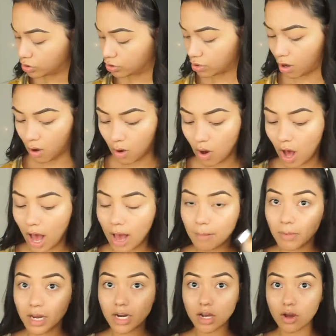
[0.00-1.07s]
So
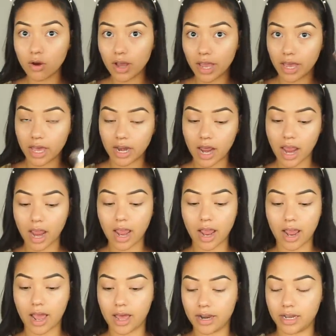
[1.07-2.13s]
I'm gonna go ahead
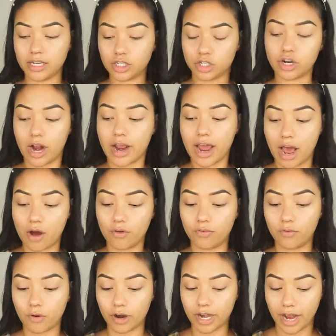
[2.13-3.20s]
and try
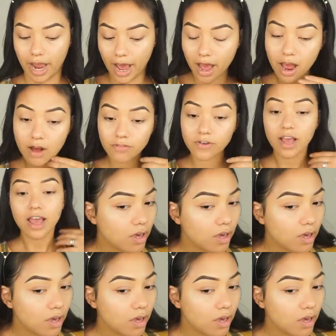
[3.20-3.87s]
out four and a half.